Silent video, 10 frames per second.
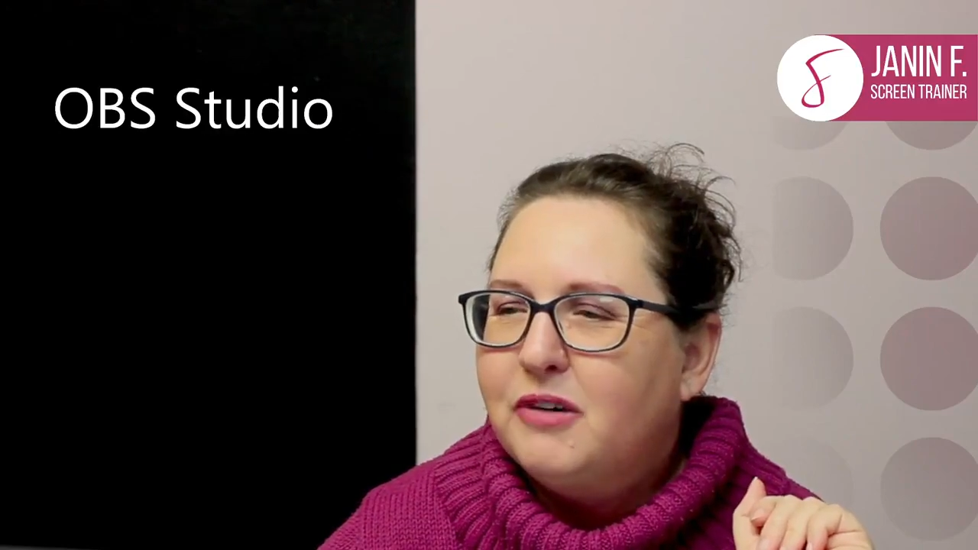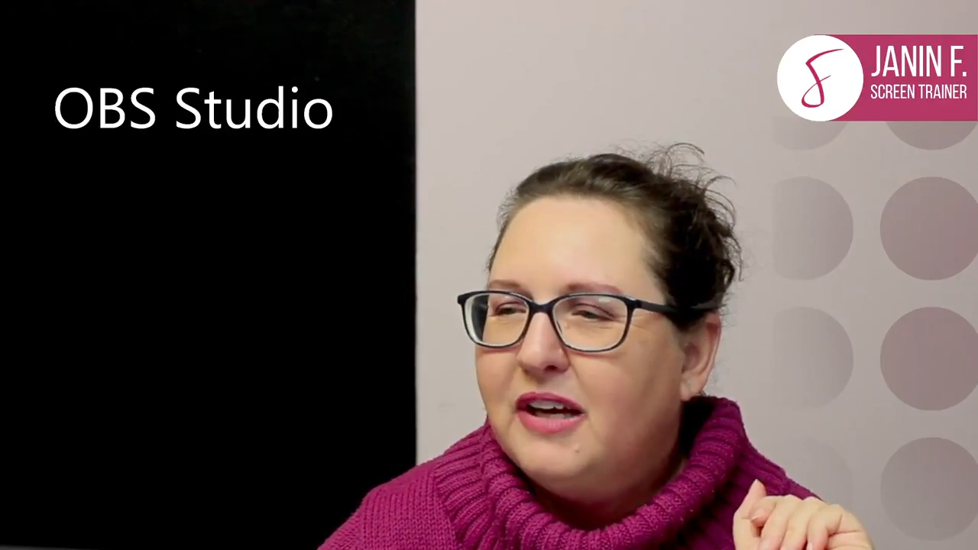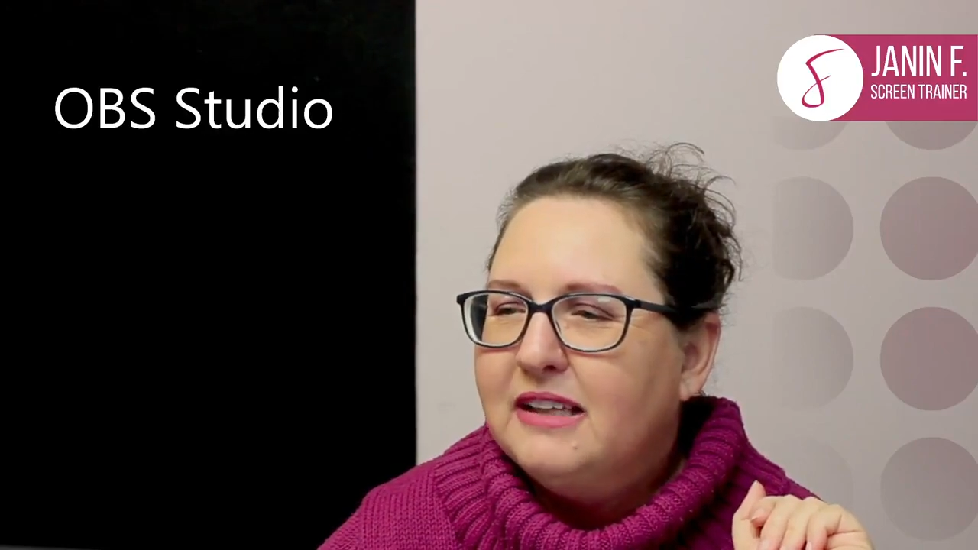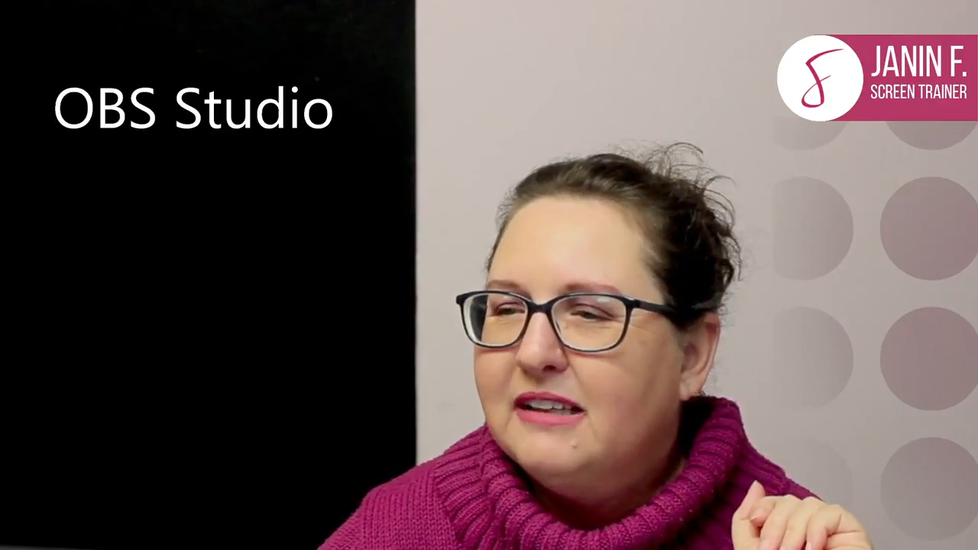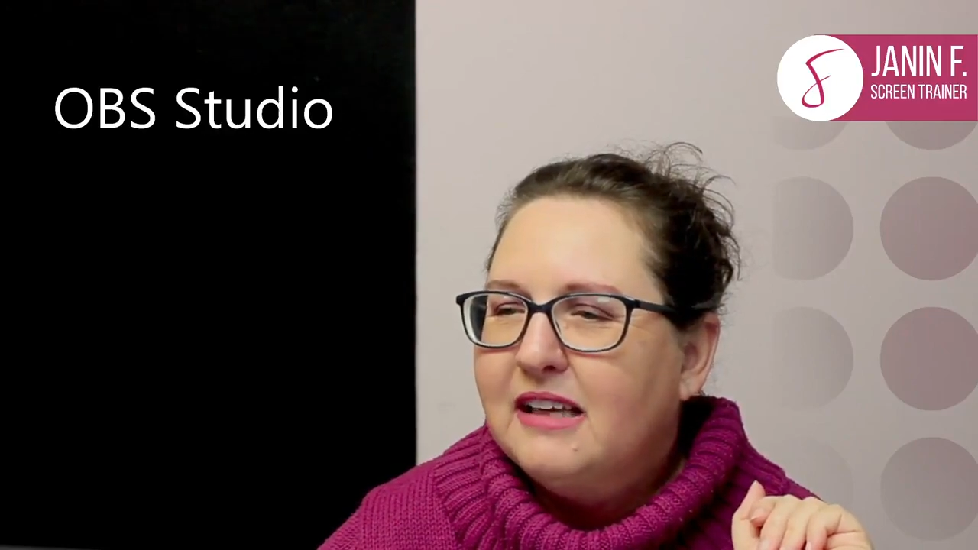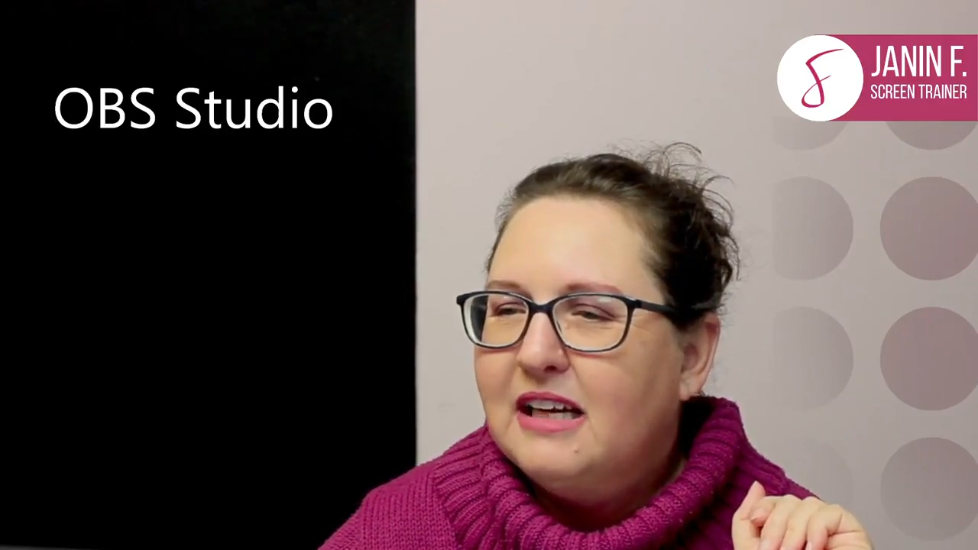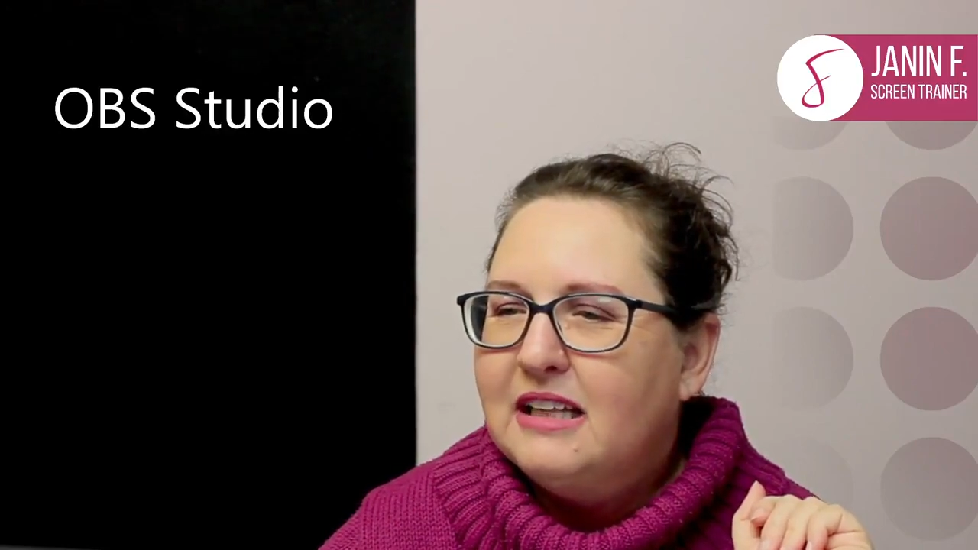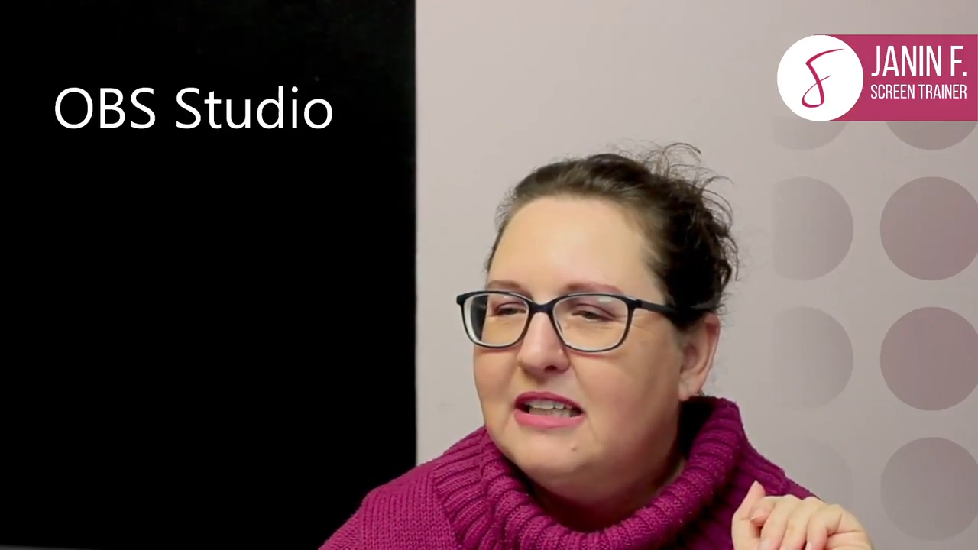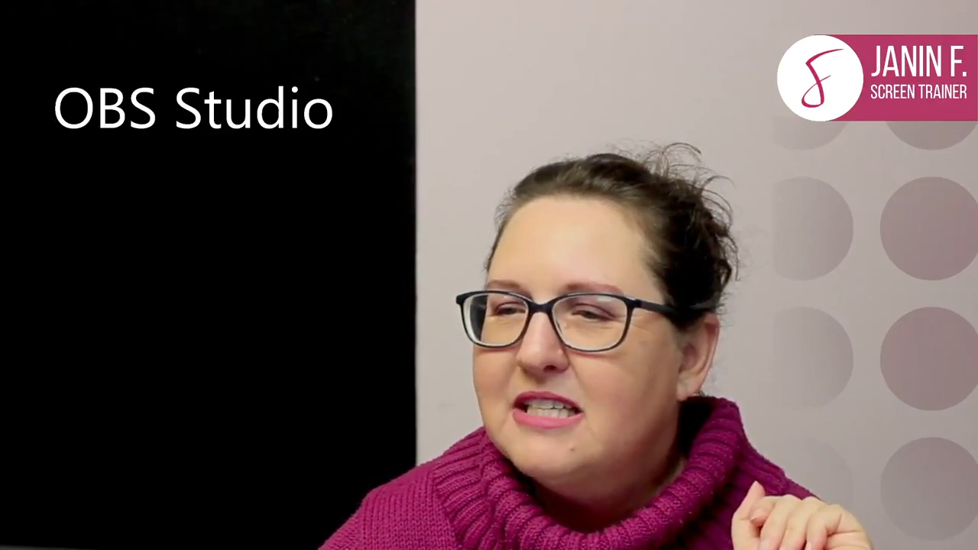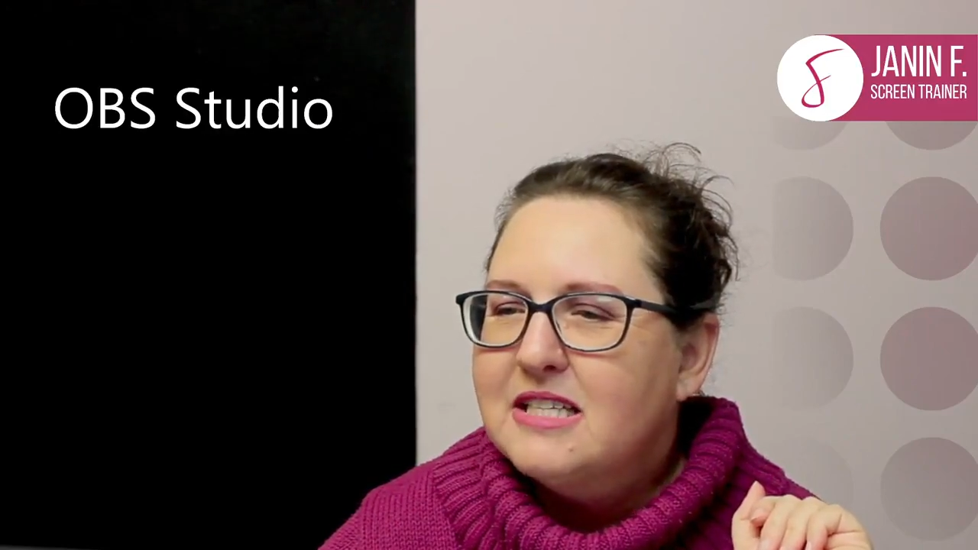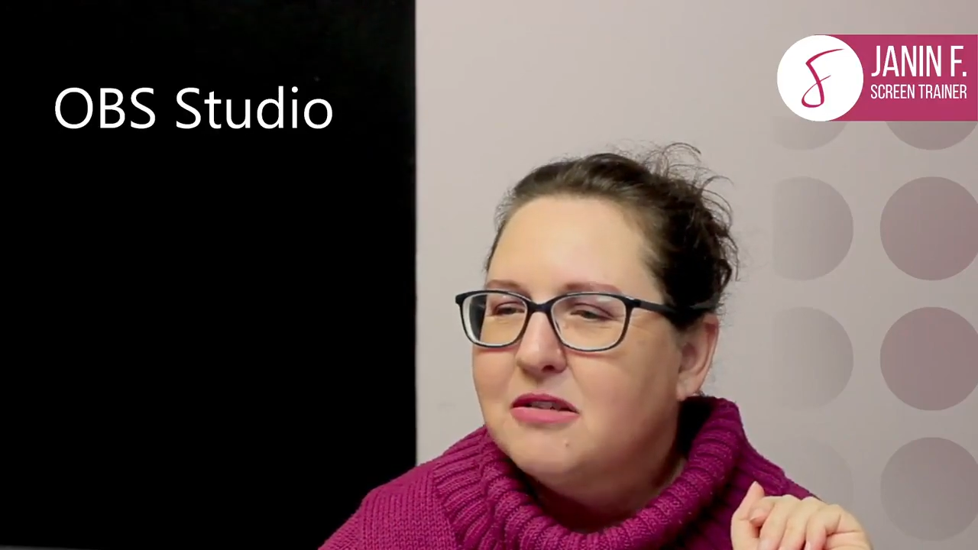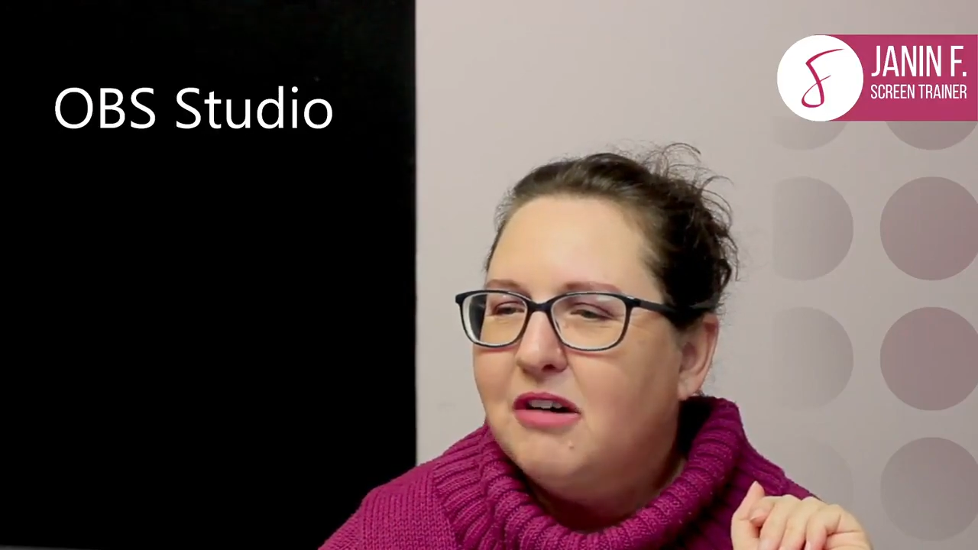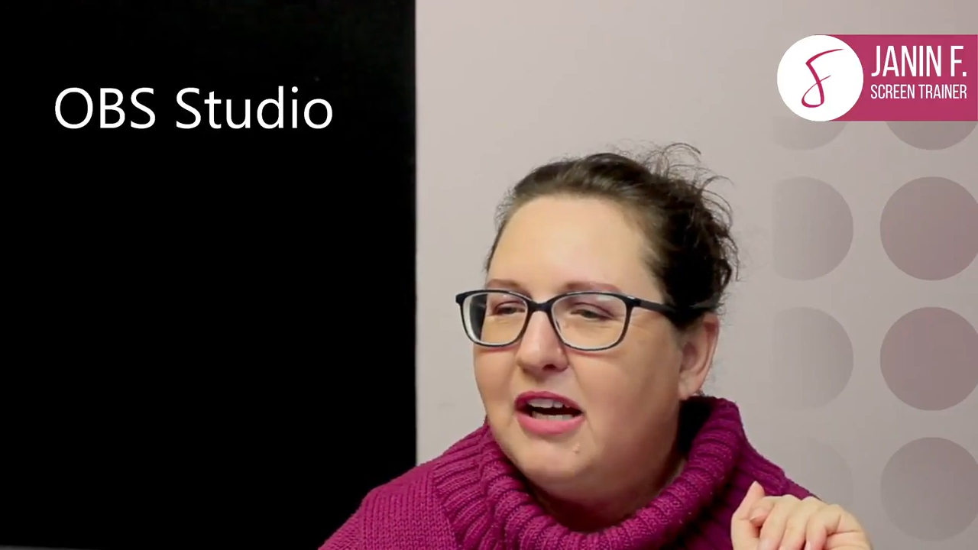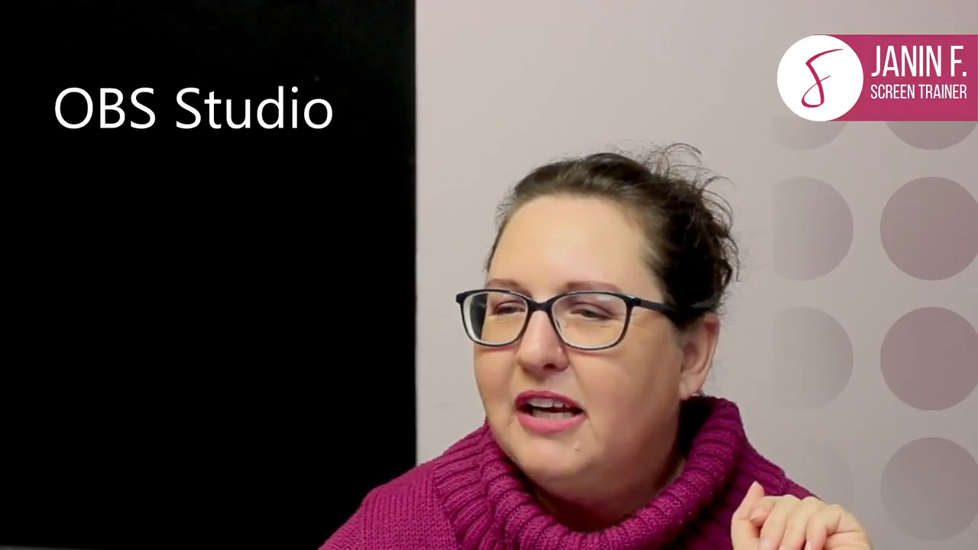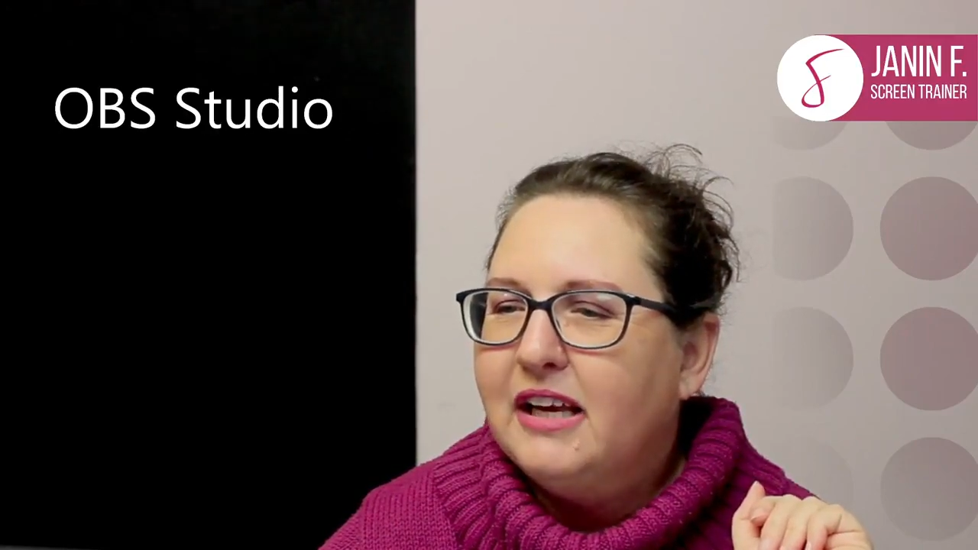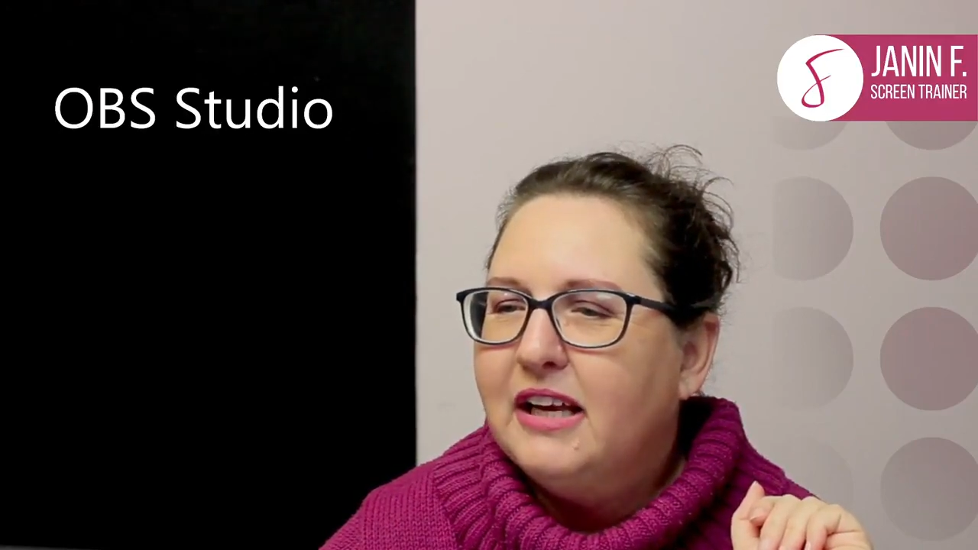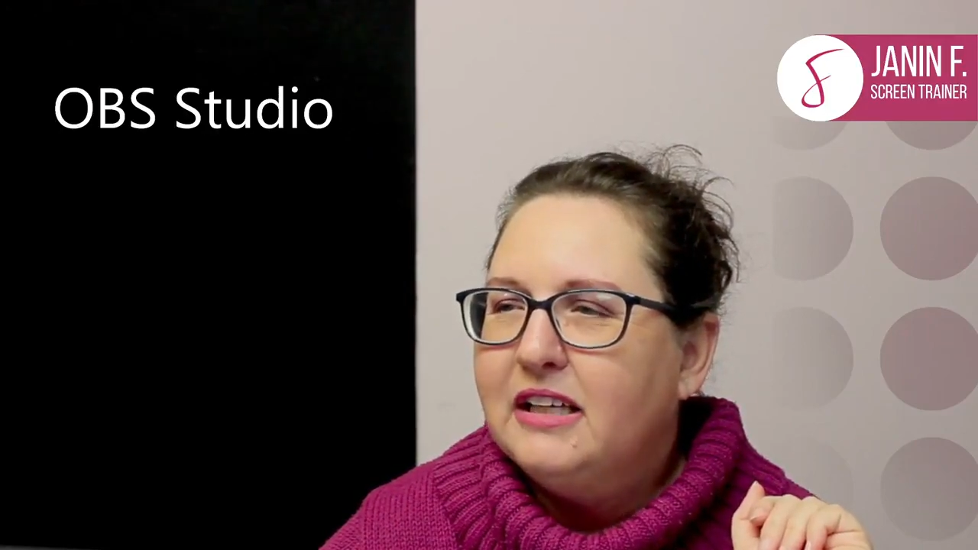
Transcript: color. So I can